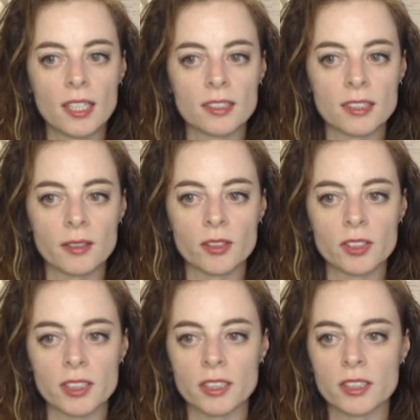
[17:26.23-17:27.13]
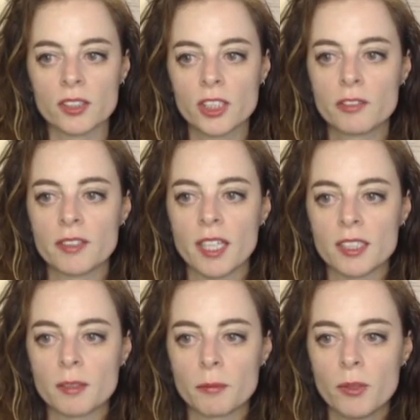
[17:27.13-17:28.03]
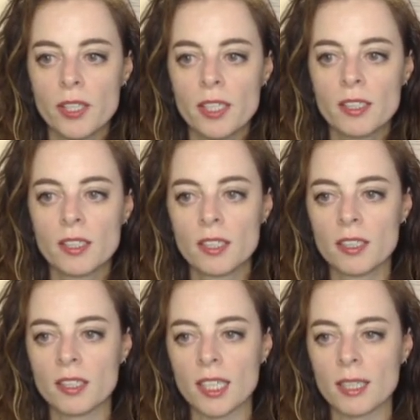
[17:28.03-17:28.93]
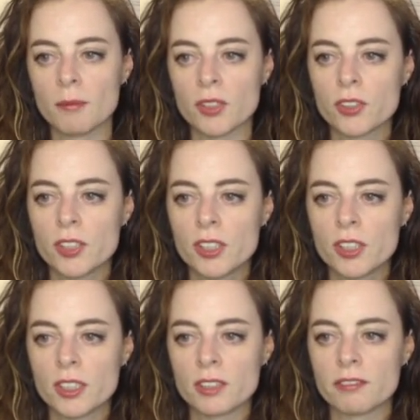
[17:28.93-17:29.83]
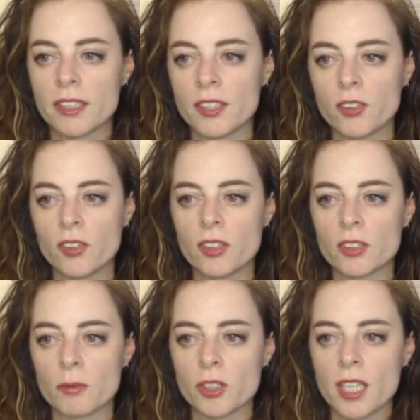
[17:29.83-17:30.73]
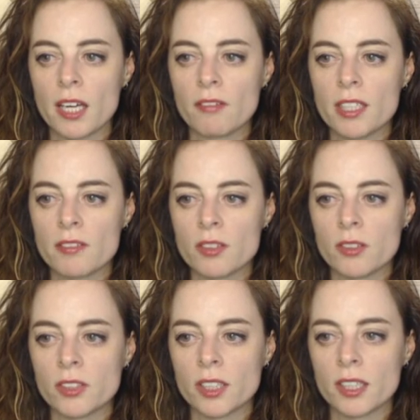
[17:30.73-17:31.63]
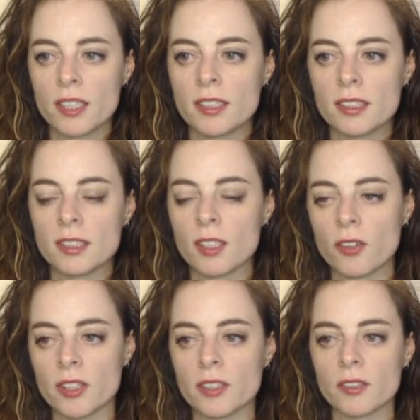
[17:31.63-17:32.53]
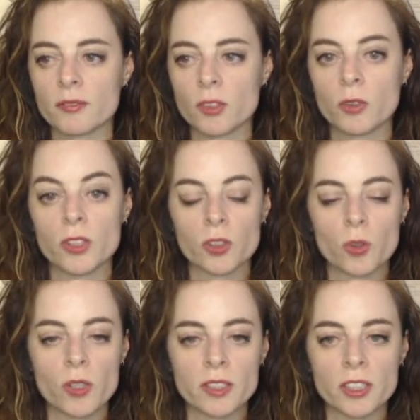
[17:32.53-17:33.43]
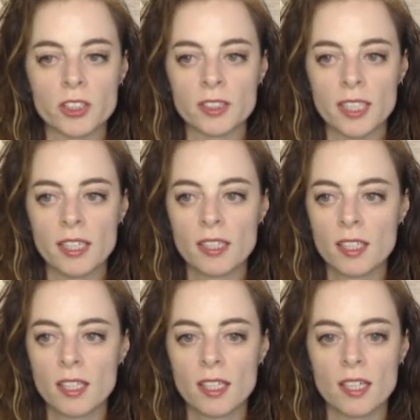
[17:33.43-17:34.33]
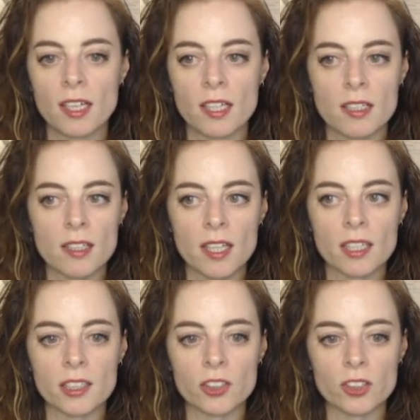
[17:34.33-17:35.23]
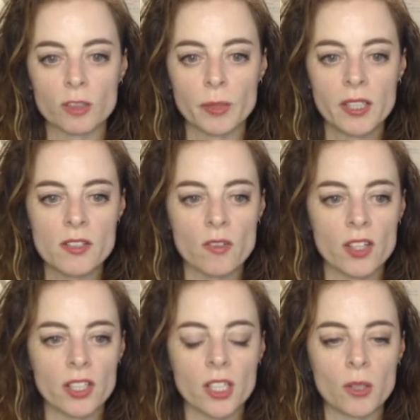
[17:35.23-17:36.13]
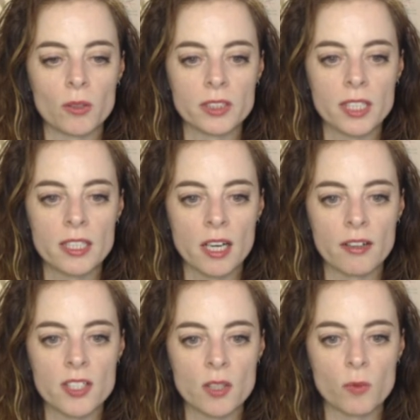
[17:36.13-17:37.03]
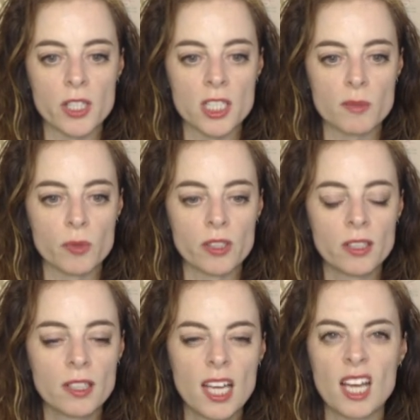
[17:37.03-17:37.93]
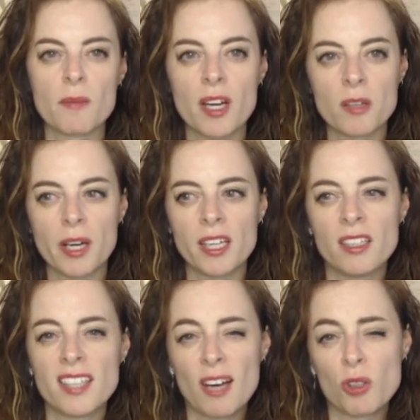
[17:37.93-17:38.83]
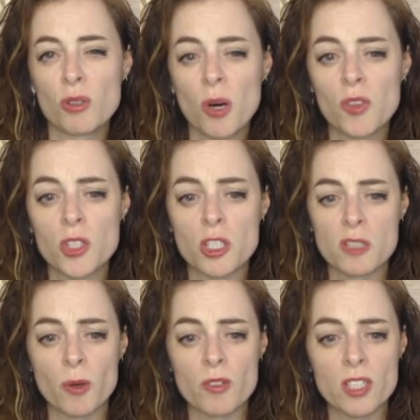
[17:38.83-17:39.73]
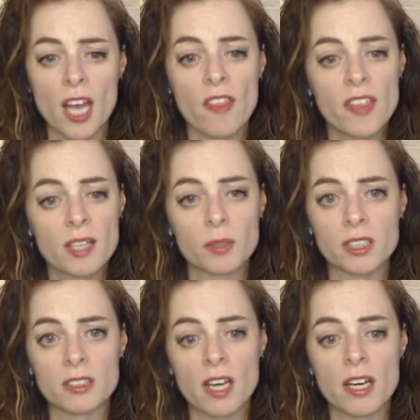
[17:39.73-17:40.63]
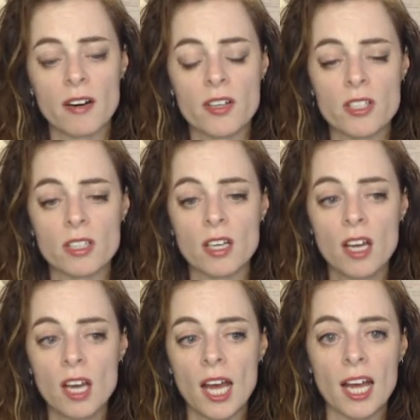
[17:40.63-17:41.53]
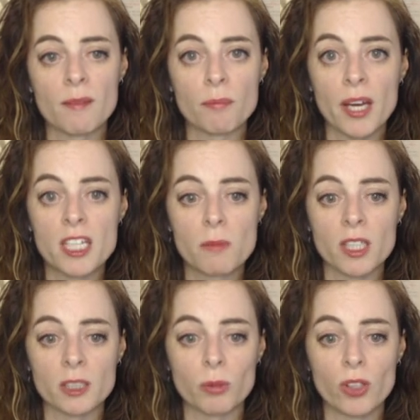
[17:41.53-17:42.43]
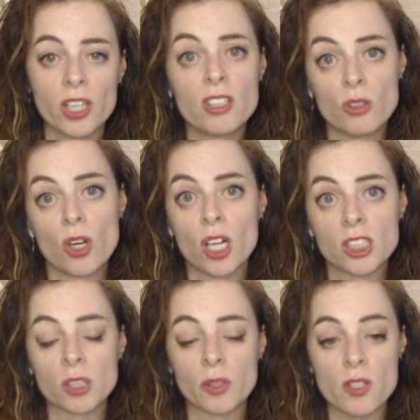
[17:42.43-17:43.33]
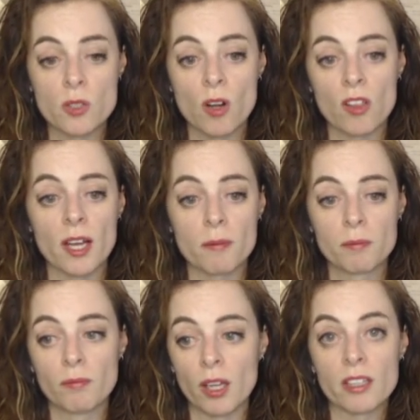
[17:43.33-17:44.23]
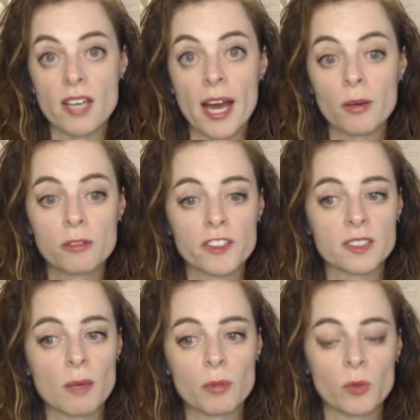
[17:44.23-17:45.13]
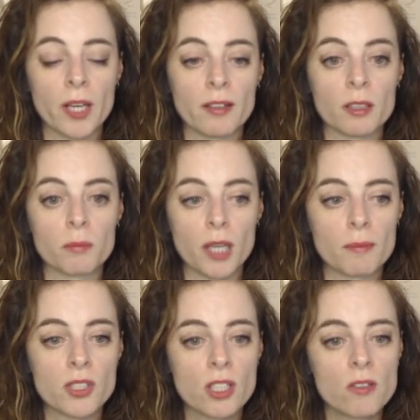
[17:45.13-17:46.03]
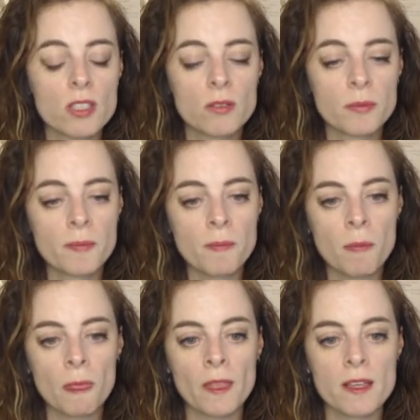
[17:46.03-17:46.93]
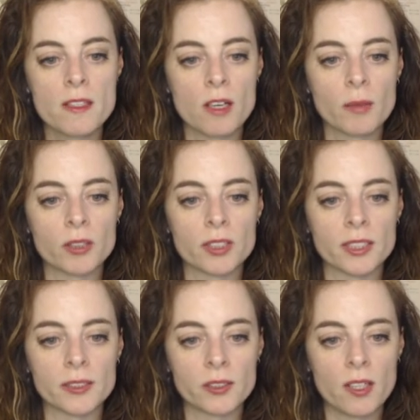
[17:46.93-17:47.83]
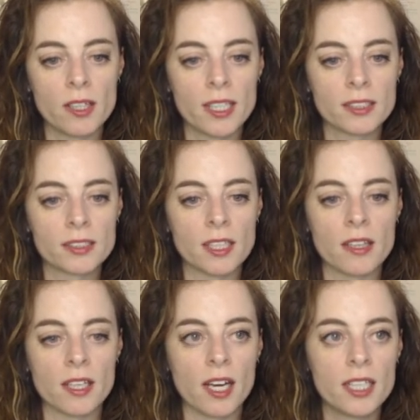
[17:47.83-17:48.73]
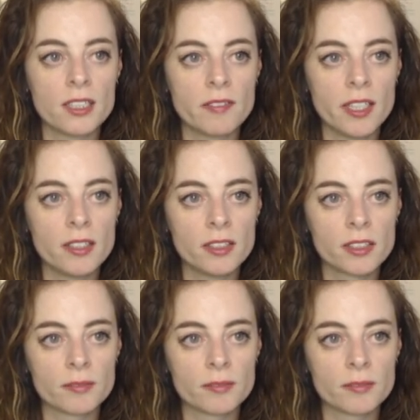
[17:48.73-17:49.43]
And I'm going to search for that plugin. The search isn't very good, so I'm just getting rid of the underlines, or the underscores I should say, and then it should appear. So there you go, Site Origin Widgets Bundle. And by the way, now you know that you're supposed to get that with the Site Origin Page Builder plugin. You could also install that like now, for example, without it prompting you to. So I'm going to install that and then activate